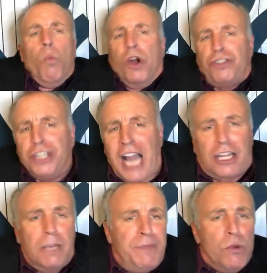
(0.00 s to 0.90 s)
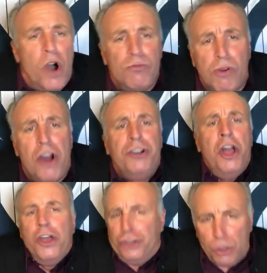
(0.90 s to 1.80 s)
Once it got to be one
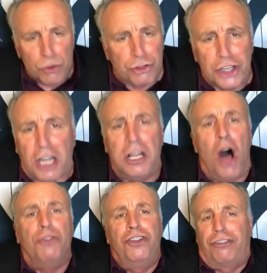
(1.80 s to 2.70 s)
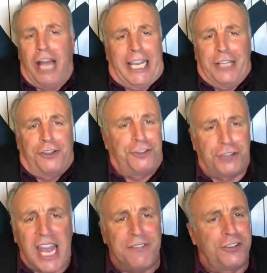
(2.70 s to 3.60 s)
run, use the closers like it's a
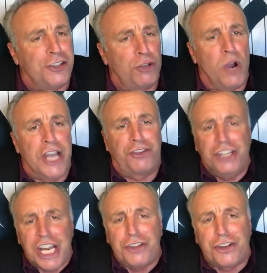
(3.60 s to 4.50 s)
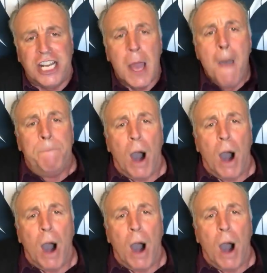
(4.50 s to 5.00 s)
save situation each inning.